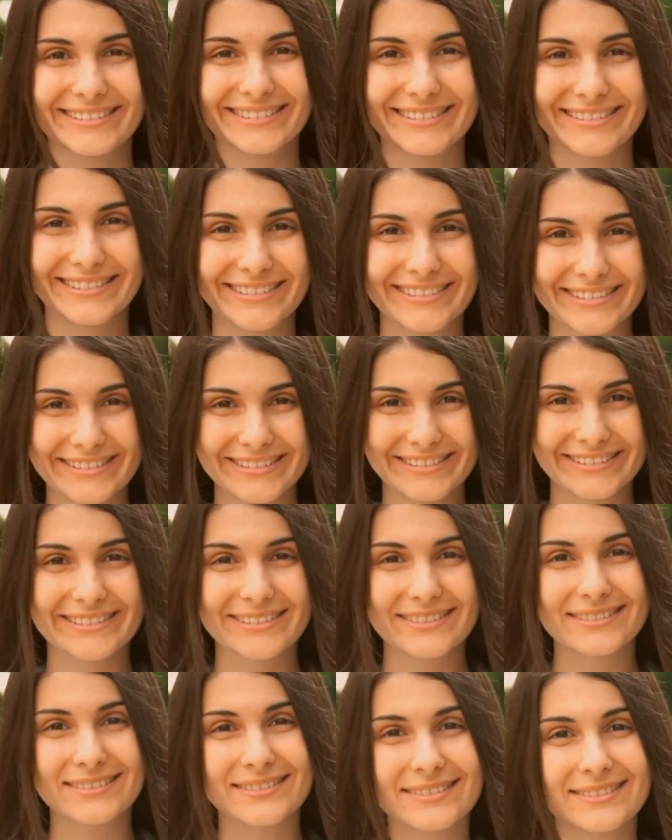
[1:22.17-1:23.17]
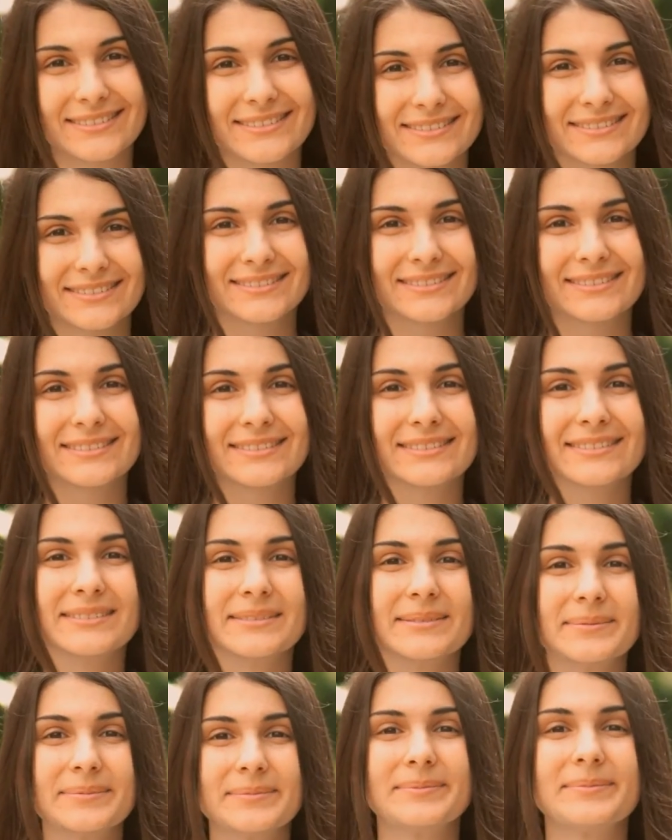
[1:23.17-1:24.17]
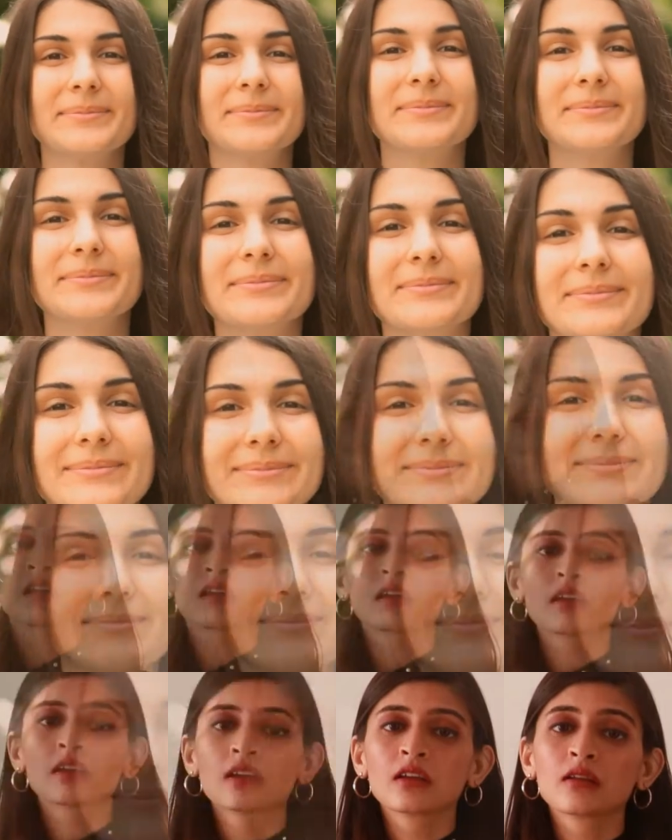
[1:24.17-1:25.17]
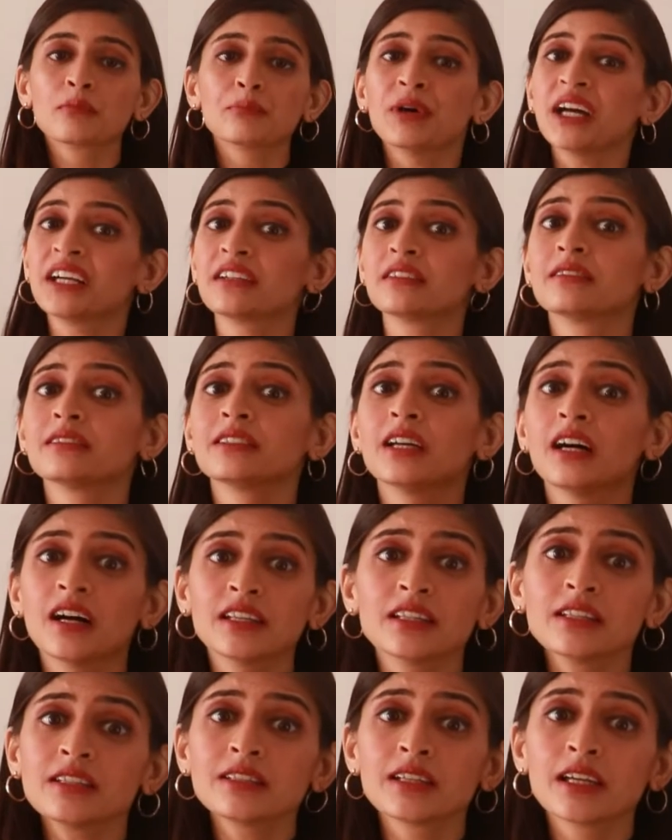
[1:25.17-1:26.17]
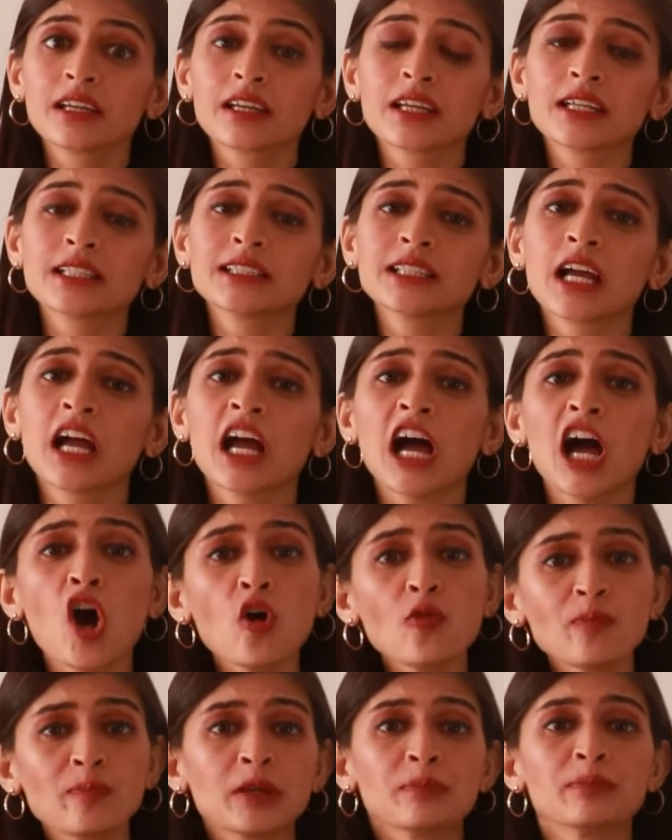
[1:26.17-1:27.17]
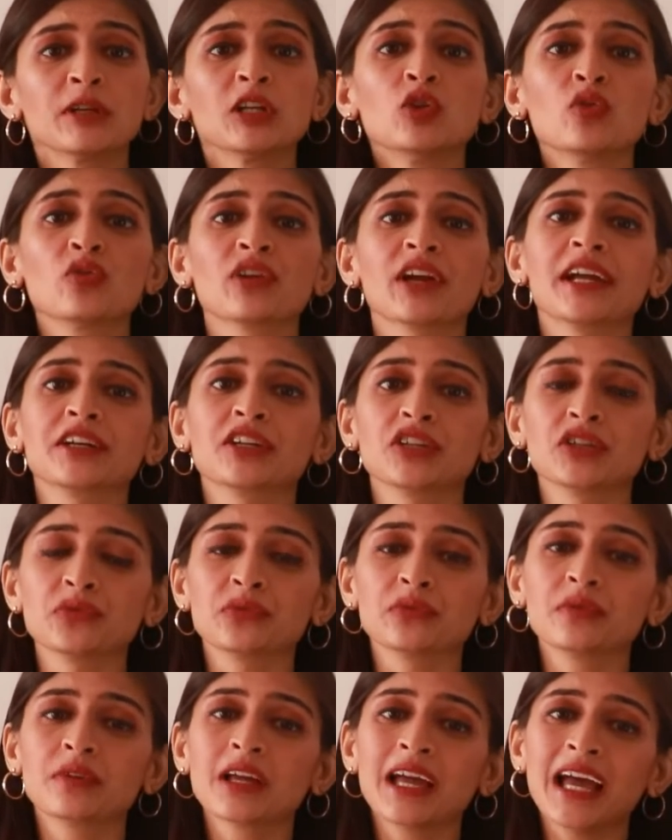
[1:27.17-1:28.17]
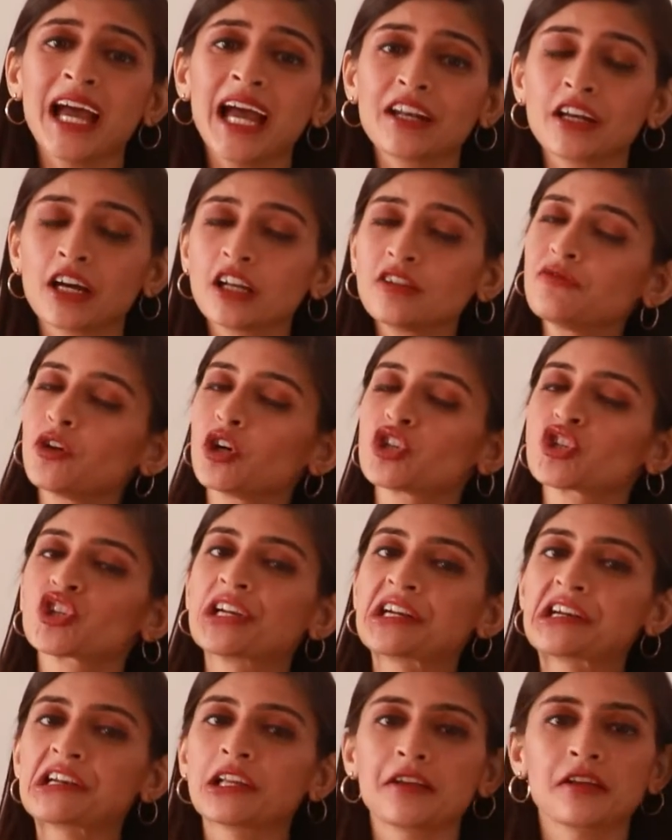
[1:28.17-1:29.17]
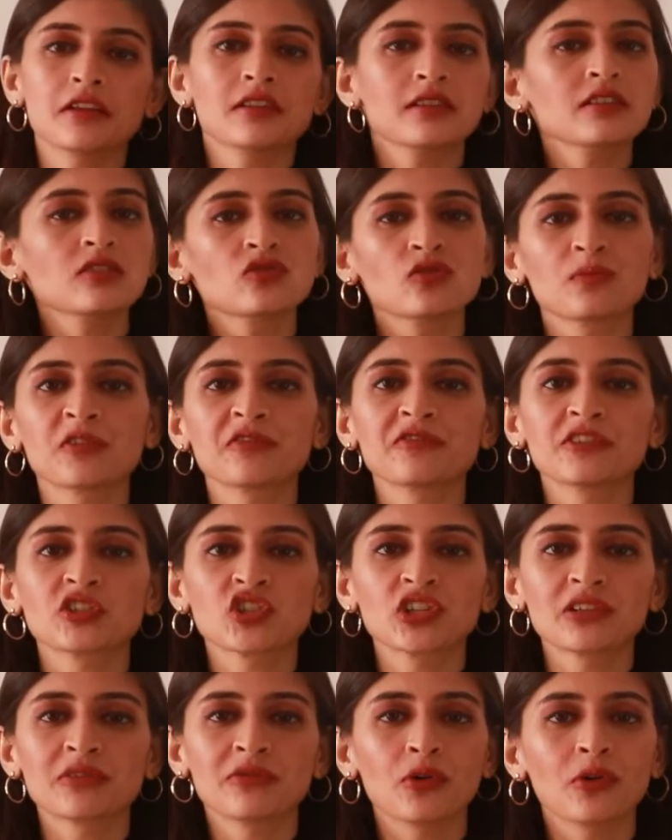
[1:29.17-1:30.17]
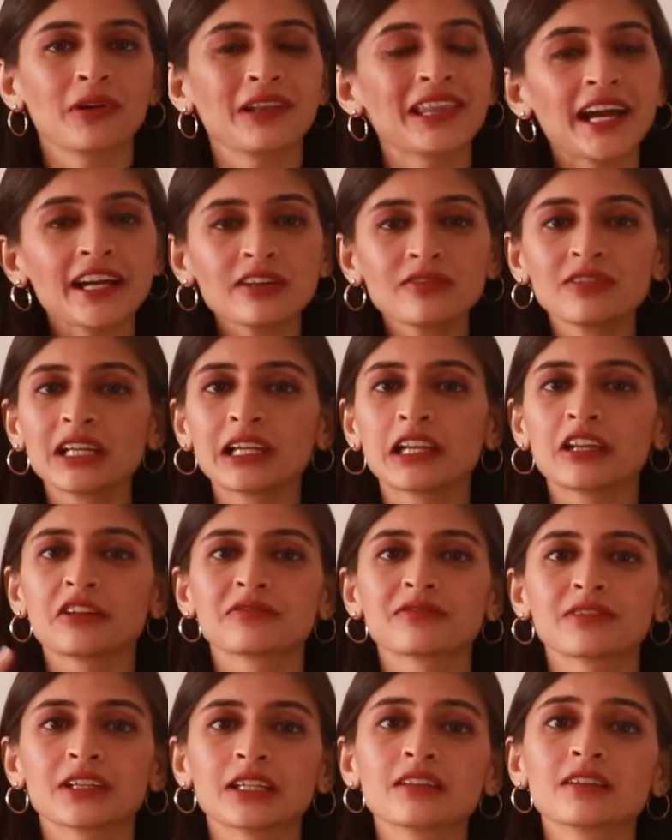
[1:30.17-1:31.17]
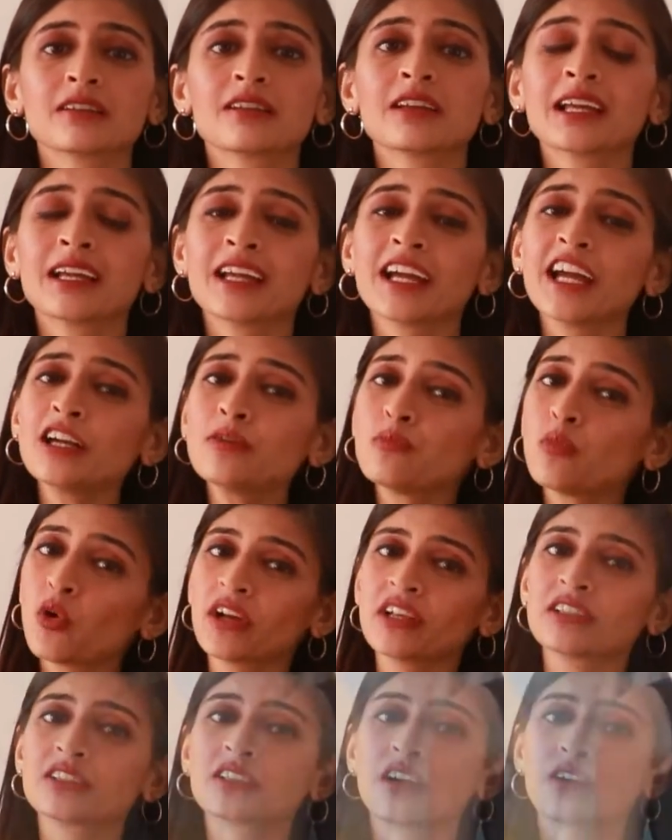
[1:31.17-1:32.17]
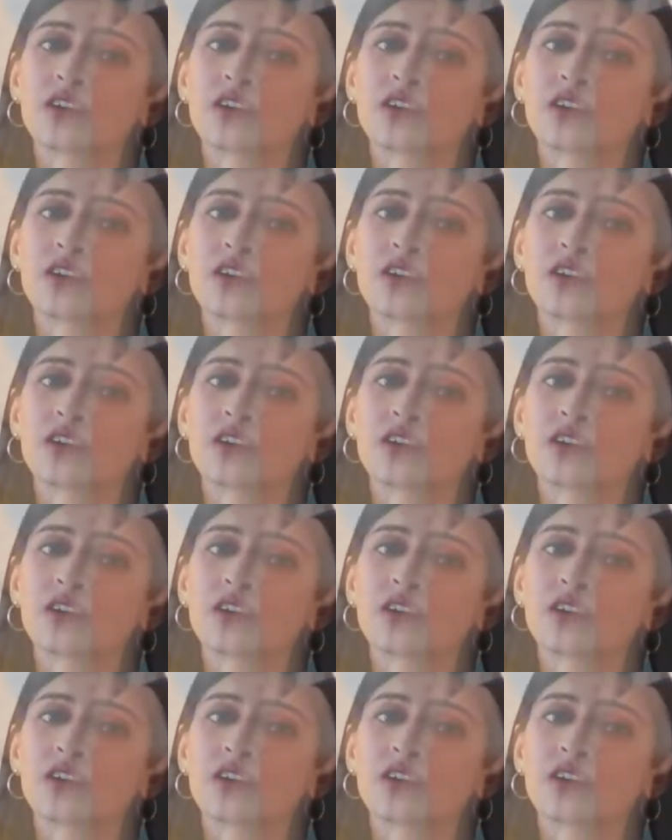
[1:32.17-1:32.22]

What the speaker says: a winner, people will look at you as a winner. But the other thing is how people look at you. And unfortunately, in the superficial world that we live in, it boils